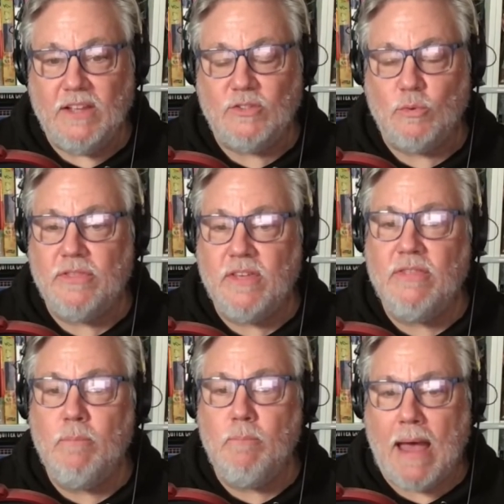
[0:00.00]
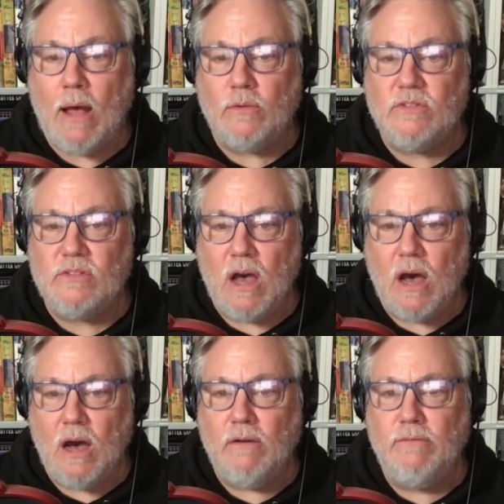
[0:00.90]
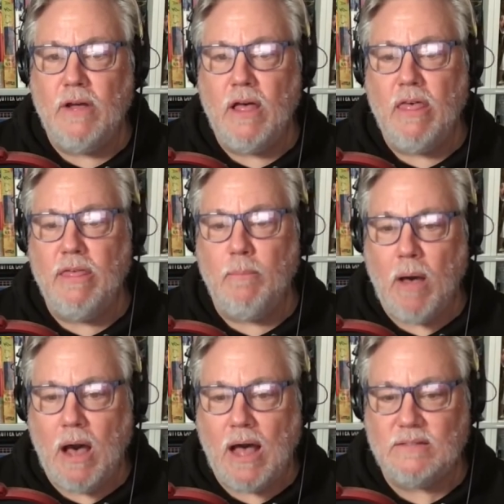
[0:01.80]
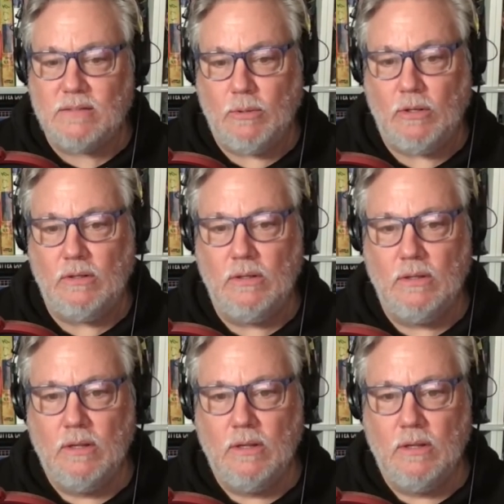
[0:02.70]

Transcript: is within the bounds of the possible.